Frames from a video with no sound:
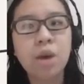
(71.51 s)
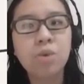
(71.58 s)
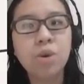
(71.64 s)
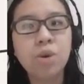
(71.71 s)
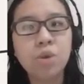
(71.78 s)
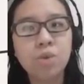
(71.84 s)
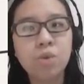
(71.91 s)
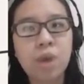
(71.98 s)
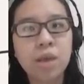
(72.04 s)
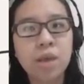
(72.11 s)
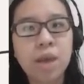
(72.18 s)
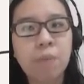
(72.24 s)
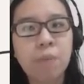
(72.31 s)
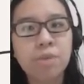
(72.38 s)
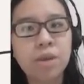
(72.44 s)
We use
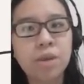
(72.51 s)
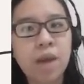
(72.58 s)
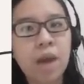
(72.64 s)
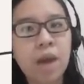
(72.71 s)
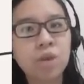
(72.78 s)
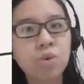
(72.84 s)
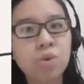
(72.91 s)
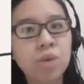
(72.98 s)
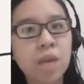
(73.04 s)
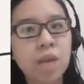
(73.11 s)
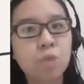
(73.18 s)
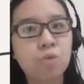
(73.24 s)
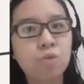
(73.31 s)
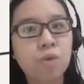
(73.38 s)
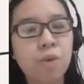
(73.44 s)
one chemistry high school
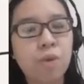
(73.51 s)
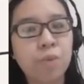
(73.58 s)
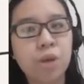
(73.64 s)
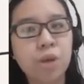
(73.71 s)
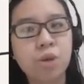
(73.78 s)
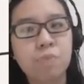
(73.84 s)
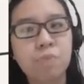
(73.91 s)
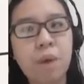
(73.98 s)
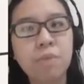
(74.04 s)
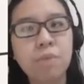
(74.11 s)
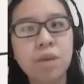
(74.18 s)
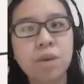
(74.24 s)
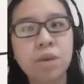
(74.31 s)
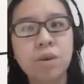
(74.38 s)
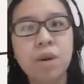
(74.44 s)
textbook from national
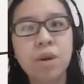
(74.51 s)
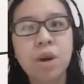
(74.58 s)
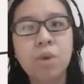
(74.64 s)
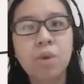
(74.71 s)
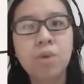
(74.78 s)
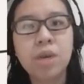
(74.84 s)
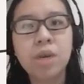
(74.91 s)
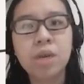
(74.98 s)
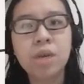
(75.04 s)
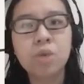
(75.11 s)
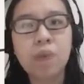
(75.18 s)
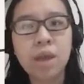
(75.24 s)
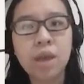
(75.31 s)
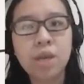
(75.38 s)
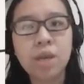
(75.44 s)
publisher, which is
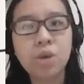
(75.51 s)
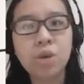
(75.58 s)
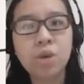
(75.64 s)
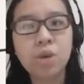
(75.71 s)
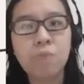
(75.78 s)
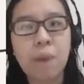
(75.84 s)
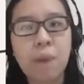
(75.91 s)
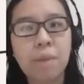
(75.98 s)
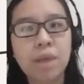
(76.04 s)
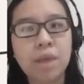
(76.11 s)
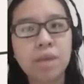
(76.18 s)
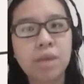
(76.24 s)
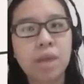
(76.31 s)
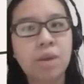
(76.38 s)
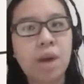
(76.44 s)
widely used by
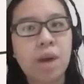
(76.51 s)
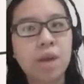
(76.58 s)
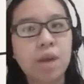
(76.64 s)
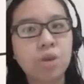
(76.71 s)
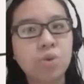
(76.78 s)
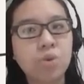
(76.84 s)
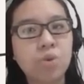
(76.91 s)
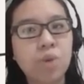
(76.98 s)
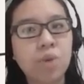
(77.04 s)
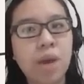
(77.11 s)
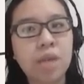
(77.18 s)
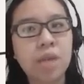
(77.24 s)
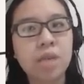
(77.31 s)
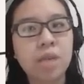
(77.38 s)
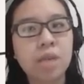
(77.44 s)
many senior high school
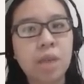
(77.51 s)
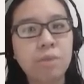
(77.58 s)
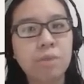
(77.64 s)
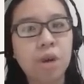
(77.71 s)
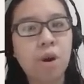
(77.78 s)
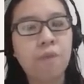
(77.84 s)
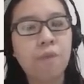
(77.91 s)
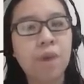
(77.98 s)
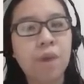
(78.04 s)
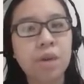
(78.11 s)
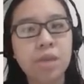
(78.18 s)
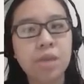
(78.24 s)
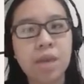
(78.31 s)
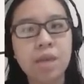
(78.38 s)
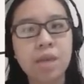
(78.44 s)
as the subject of our
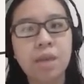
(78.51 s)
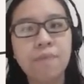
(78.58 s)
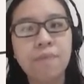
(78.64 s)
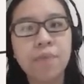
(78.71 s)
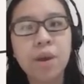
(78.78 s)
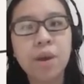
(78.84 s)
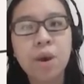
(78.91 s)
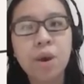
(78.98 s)
study.